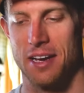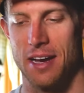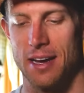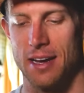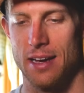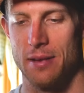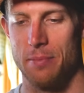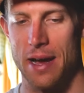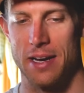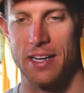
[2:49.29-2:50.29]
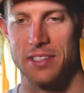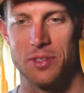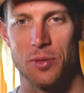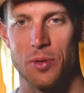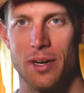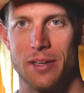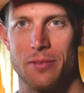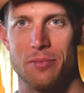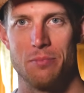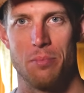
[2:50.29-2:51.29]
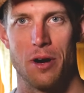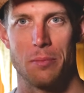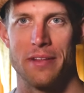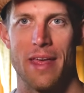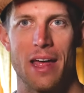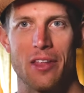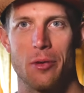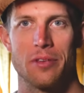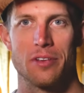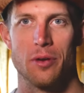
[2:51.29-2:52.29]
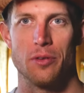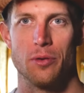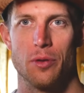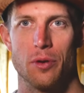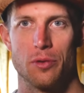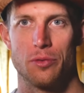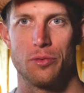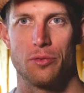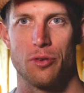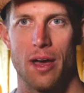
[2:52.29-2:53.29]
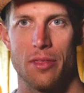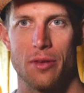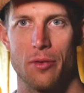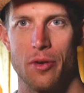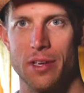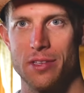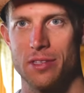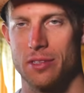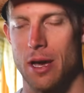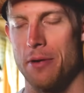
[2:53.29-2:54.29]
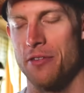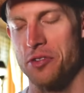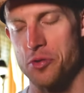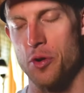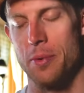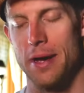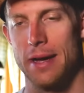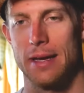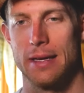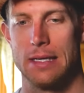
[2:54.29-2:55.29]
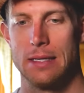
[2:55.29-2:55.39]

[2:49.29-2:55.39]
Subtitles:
Back in high school, I bugged my dad a little bit to go do a local triathlon race. Got my first road bike.